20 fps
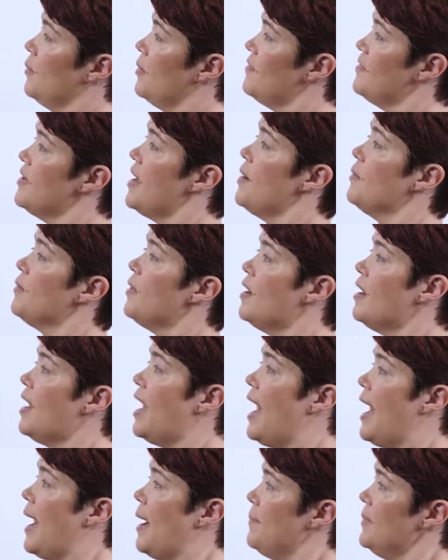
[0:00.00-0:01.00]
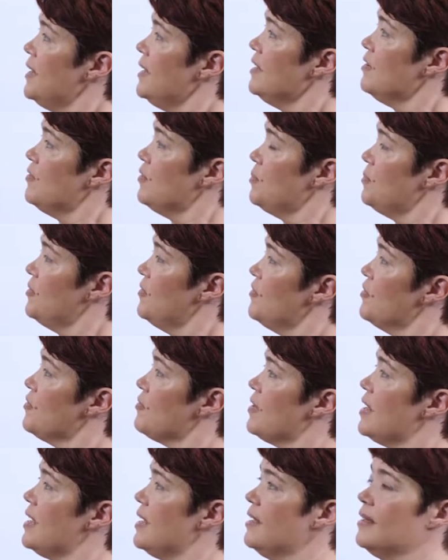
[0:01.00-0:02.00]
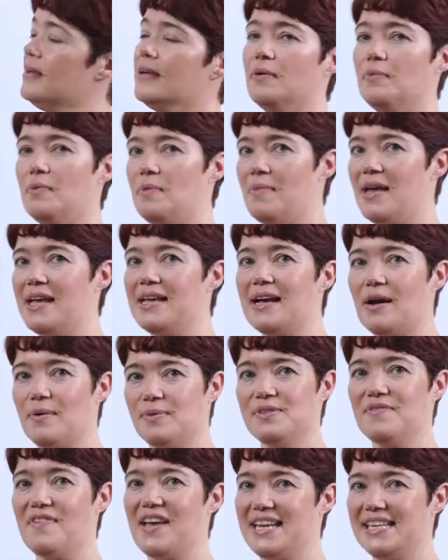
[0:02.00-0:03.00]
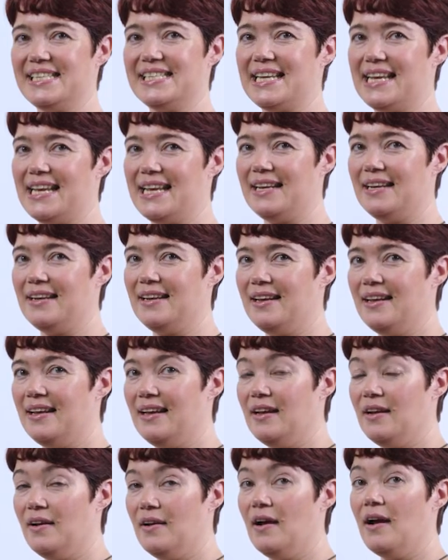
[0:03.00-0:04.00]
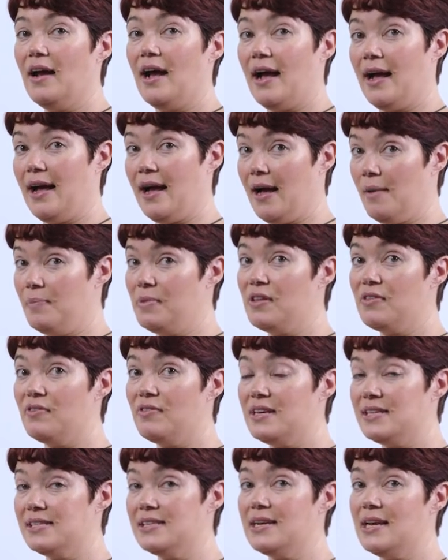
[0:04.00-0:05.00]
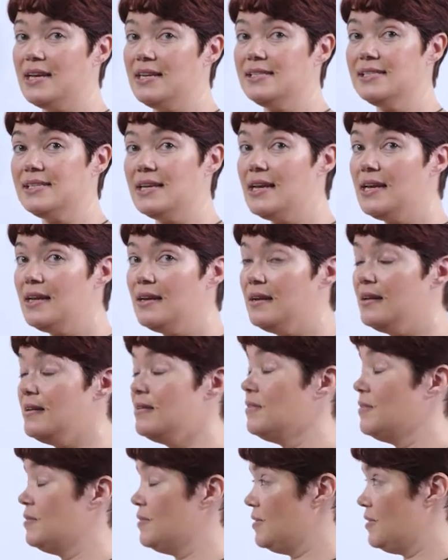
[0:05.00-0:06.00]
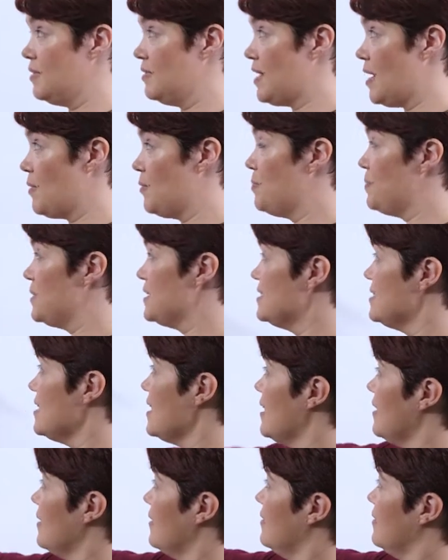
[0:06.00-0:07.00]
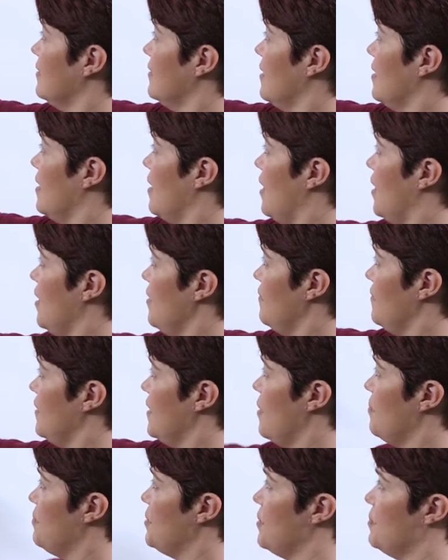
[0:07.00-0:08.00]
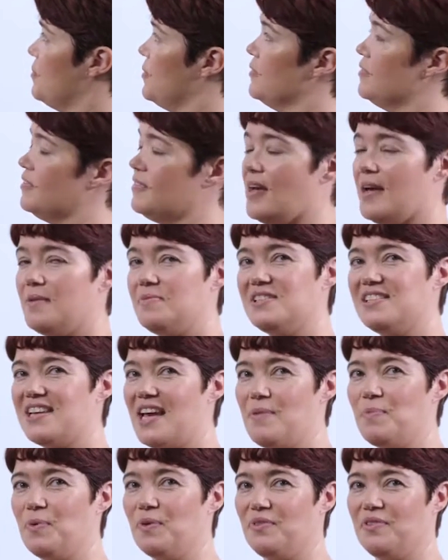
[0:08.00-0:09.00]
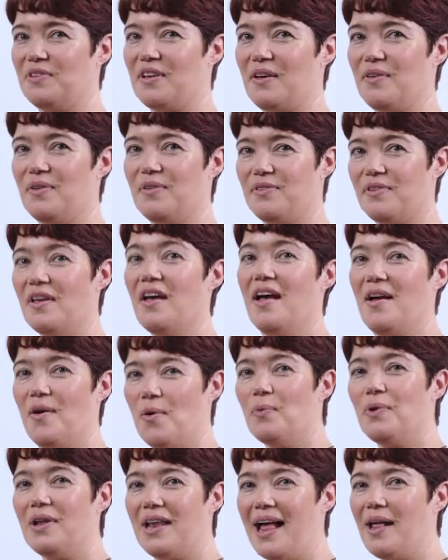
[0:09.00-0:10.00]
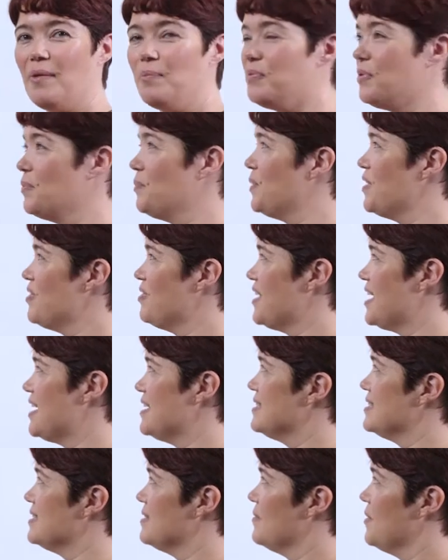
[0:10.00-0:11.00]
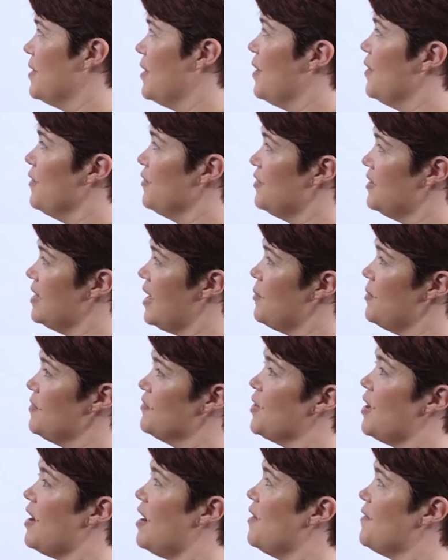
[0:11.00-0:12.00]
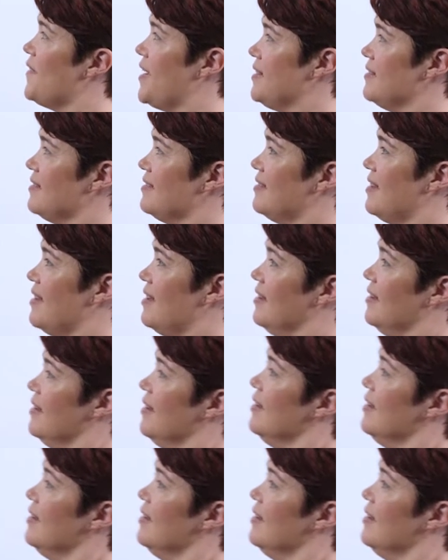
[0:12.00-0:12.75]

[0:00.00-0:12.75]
We've now got how many groups of three can we make out of 18? How many threes in 18? That would be six. Hopefully our pupils' times table skills will help them with this. So now we've got our answer.